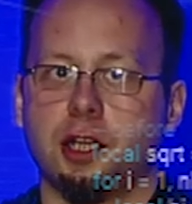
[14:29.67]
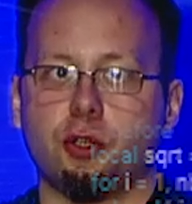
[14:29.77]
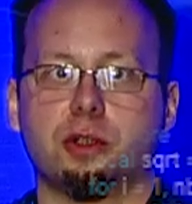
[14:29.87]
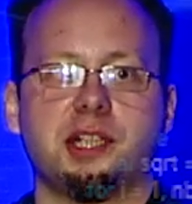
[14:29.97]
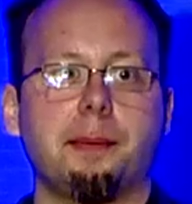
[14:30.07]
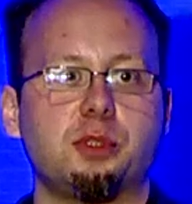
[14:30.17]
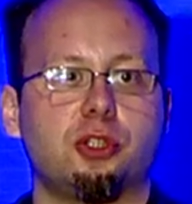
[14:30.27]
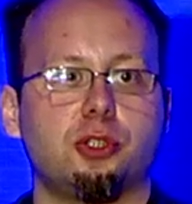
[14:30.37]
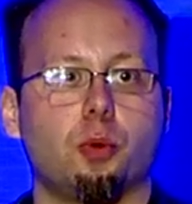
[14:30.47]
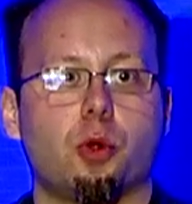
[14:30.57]
you're tempted
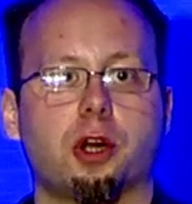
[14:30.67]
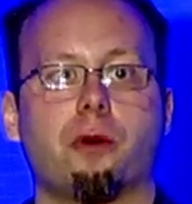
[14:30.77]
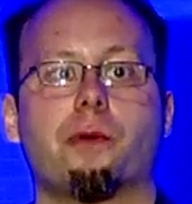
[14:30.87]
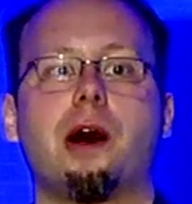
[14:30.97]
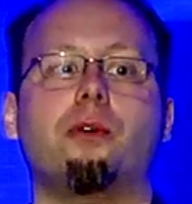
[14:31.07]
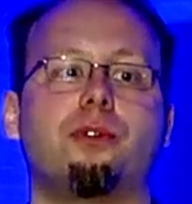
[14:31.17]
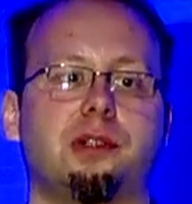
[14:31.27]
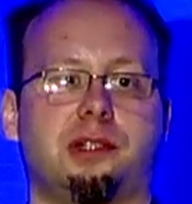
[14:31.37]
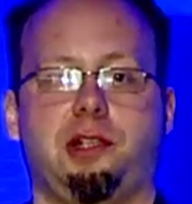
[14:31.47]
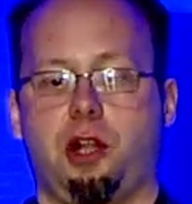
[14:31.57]
to work around
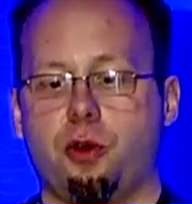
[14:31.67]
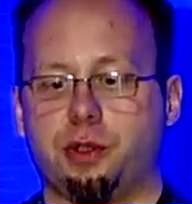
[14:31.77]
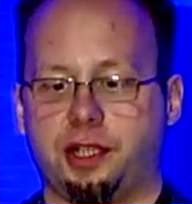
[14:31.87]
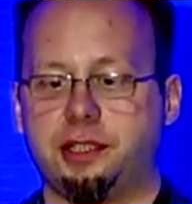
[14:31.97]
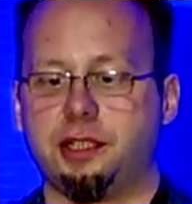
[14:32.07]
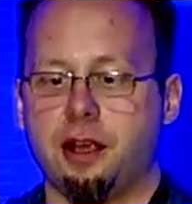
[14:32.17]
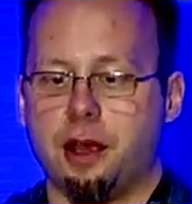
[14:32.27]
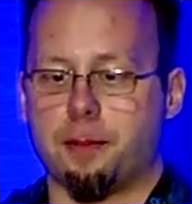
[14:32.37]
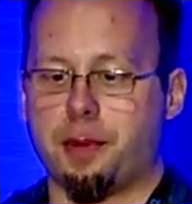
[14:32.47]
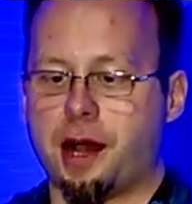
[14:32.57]
this slowness
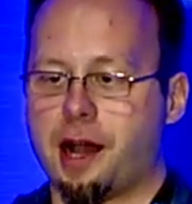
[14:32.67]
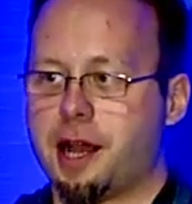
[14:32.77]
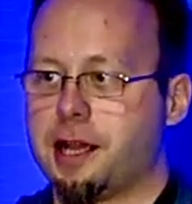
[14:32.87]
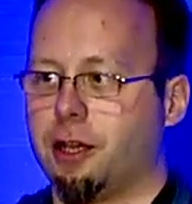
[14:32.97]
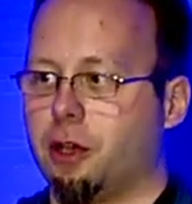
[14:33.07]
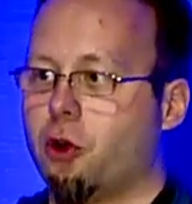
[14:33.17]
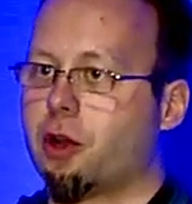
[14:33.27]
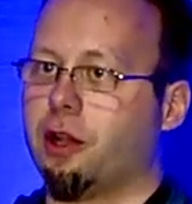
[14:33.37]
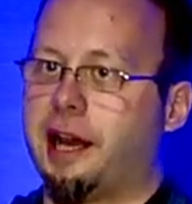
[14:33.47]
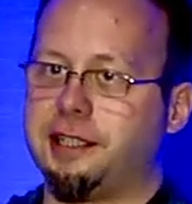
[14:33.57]
by
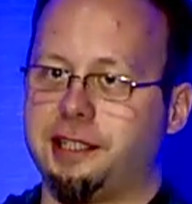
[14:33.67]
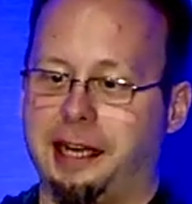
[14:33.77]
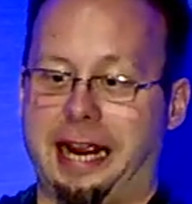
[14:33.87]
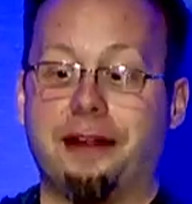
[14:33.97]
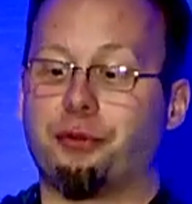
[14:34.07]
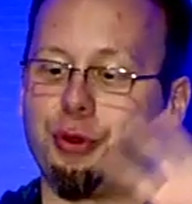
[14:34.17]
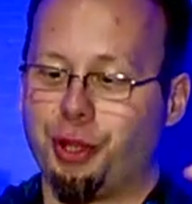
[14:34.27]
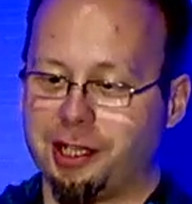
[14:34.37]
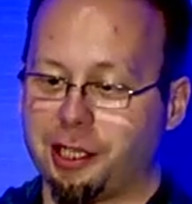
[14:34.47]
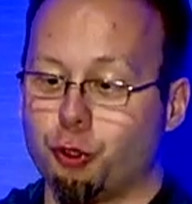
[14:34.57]
localizing
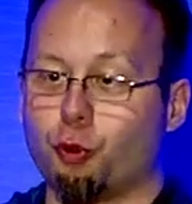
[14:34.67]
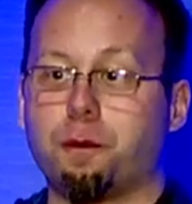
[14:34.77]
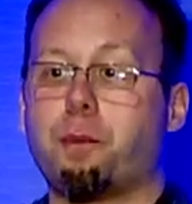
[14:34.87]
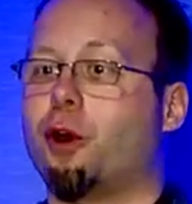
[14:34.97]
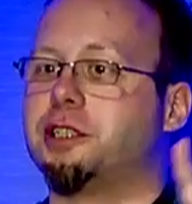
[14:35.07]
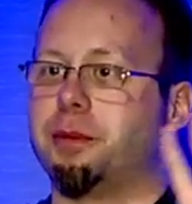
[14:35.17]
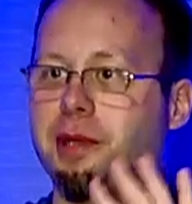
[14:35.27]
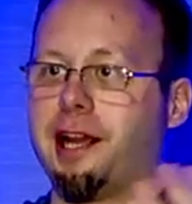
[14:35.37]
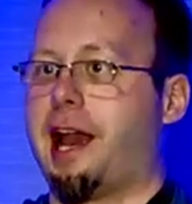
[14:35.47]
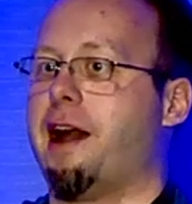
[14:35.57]
everything that you could
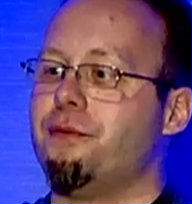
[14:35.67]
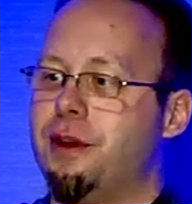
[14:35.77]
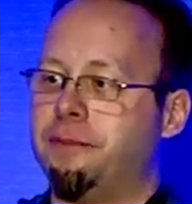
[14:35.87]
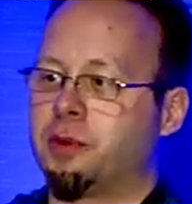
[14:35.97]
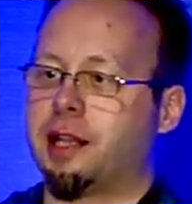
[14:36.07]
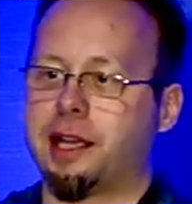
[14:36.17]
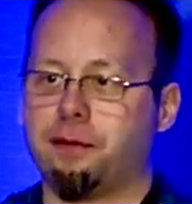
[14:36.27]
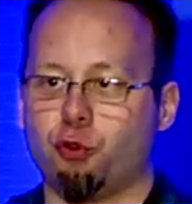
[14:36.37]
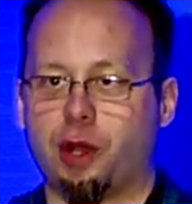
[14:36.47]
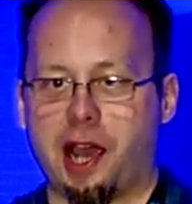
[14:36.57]
possibly have. Like
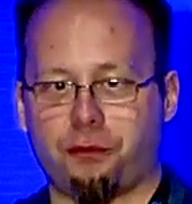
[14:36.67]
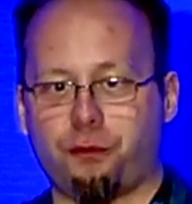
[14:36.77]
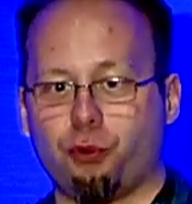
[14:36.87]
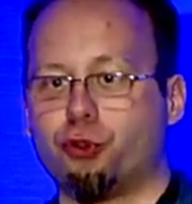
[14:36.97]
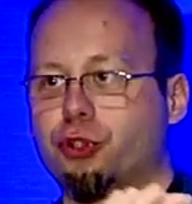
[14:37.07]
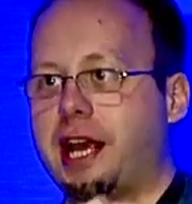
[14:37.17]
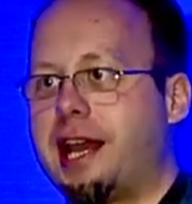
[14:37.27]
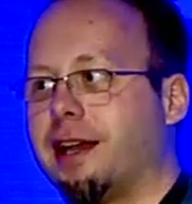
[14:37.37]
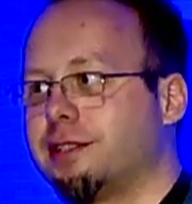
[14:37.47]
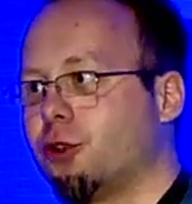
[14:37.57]
if you have
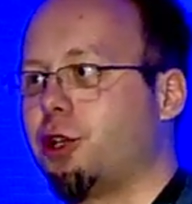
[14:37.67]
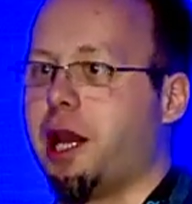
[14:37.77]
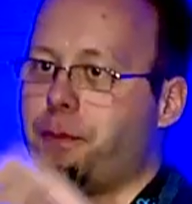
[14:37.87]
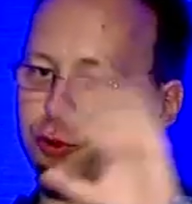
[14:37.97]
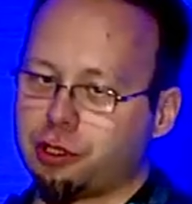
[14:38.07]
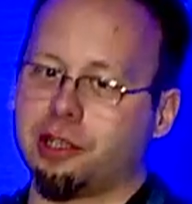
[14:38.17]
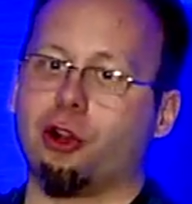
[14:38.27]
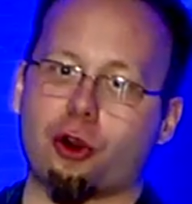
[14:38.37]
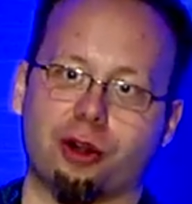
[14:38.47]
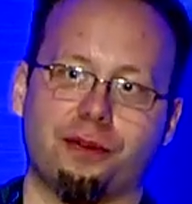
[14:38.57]
foo.x, OK, put it in a
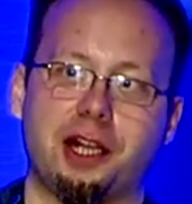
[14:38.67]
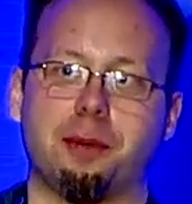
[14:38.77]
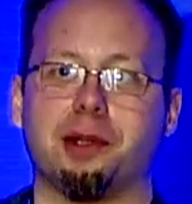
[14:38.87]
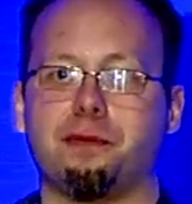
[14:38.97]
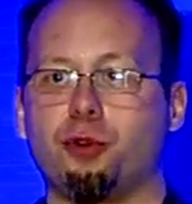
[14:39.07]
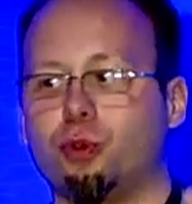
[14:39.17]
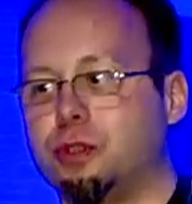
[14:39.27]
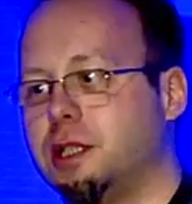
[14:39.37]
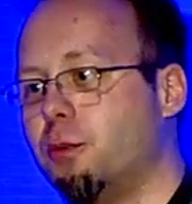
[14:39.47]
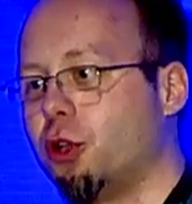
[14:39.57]
local variable if you
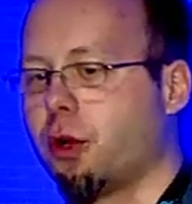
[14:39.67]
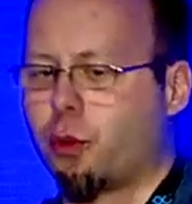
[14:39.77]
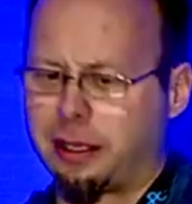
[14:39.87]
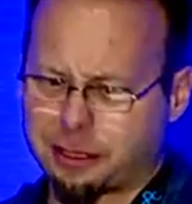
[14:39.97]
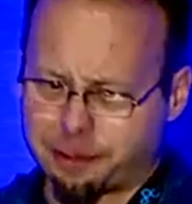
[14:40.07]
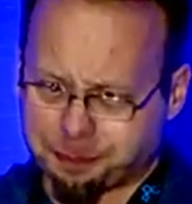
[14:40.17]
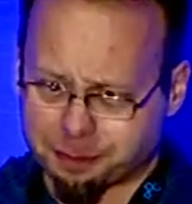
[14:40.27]
use it more than once.